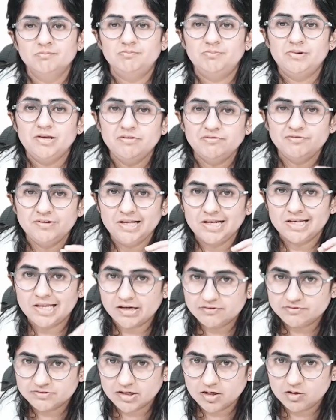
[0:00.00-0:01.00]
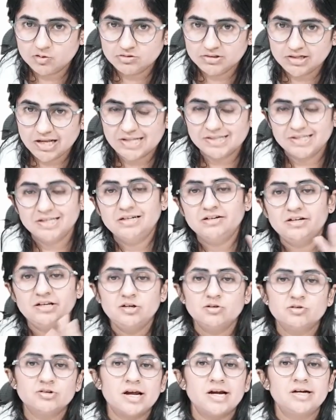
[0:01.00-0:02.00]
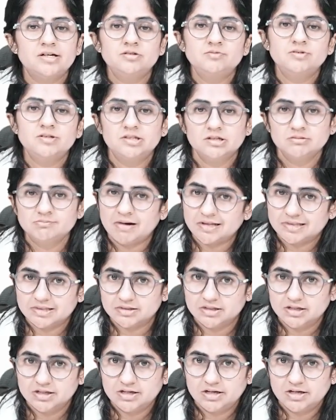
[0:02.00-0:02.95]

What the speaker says: briefly left alone and then reunited with their mother.